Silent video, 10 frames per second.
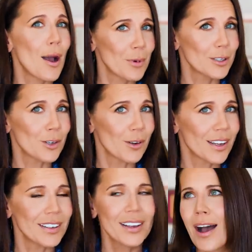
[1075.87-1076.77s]
I'm not
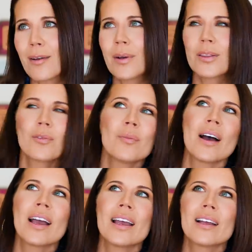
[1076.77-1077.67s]
joking. I went through
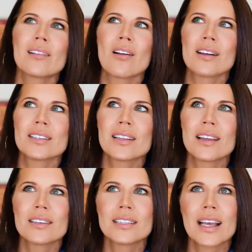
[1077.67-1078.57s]
my closet the
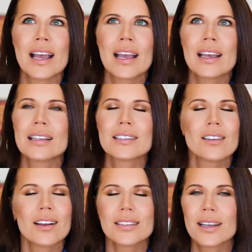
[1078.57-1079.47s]
other day. It's
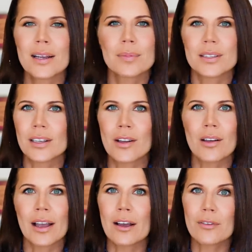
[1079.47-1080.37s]
not set up
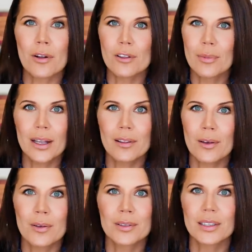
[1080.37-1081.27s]
still. I have all of my
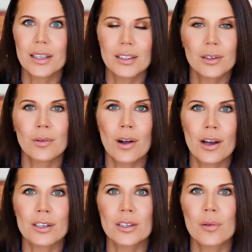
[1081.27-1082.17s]
clothes in the
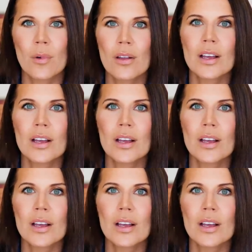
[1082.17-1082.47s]
garage. And while